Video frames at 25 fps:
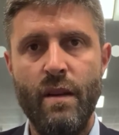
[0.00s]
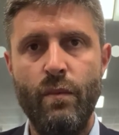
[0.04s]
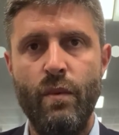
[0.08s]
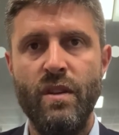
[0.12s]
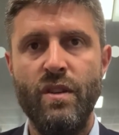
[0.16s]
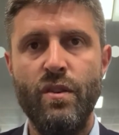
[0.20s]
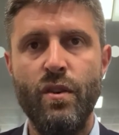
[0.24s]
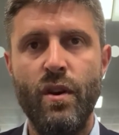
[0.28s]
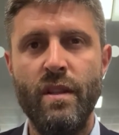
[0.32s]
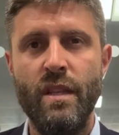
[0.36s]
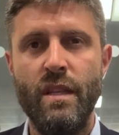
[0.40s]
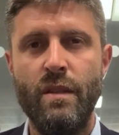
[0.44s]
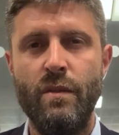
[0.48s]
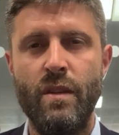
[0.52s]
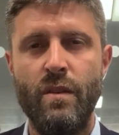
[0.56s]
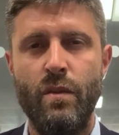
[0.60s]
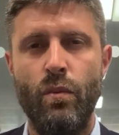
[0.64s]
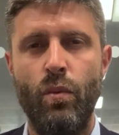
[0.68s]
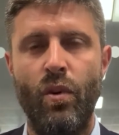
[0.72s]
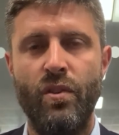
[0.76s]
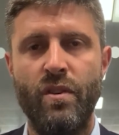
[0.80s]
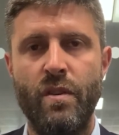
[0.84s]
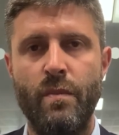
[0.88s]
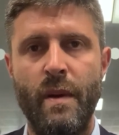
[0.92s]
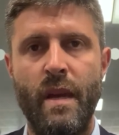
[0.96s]
We're doing this because we
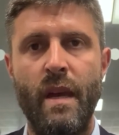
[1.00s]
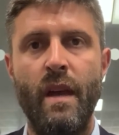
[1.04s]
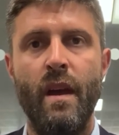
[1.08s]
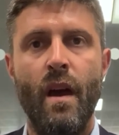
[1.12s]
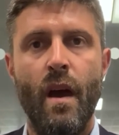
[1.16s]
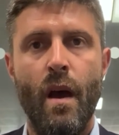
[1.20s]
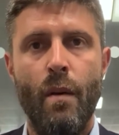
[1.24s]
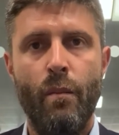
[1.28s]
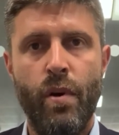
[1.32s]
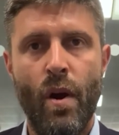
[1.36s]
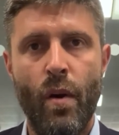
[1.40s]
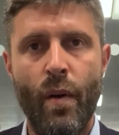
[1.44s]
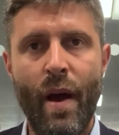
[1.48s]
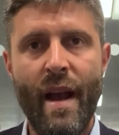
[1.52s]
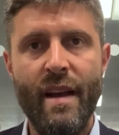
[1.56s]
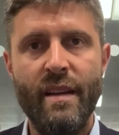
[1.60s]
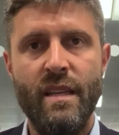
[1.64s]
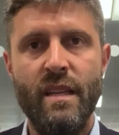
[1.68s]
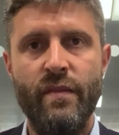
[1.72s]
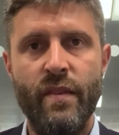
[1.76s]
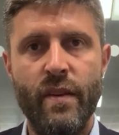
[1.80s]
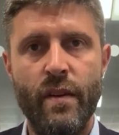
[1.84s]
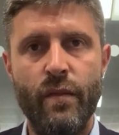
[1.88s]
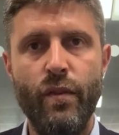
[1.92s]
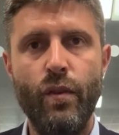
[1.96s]
want to be
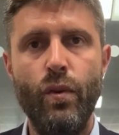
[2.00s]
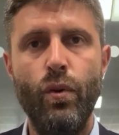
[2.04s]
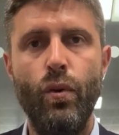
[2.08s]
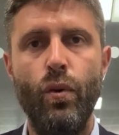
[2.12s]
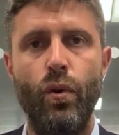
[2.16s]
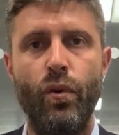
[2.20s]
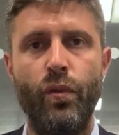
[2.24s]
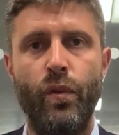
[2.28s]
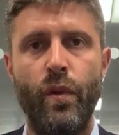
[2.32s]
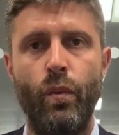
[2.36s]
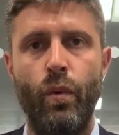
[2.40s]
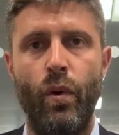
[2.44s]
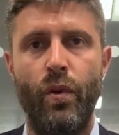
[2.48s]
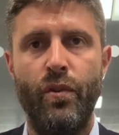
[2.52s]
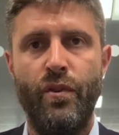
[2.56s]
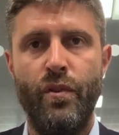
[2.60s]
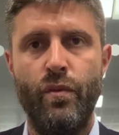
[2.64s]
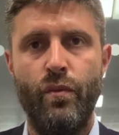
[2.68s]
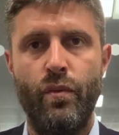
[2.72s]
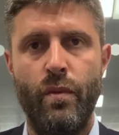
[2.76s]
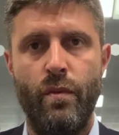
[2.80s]
proactive, and of course we want